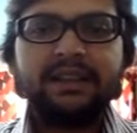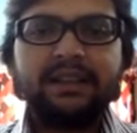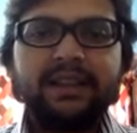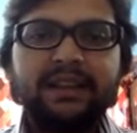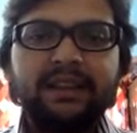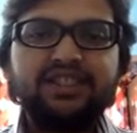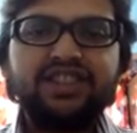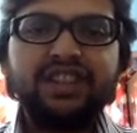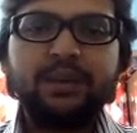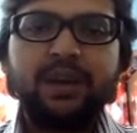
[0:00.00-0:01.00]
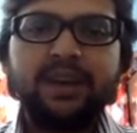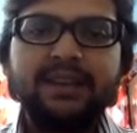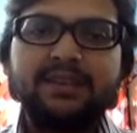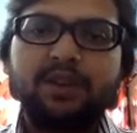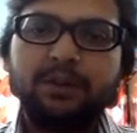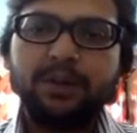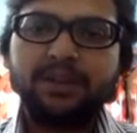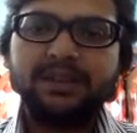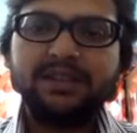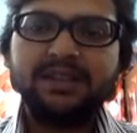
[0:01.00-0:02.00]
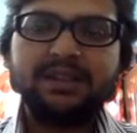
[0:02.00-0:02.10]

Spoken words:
then GUI is not possible.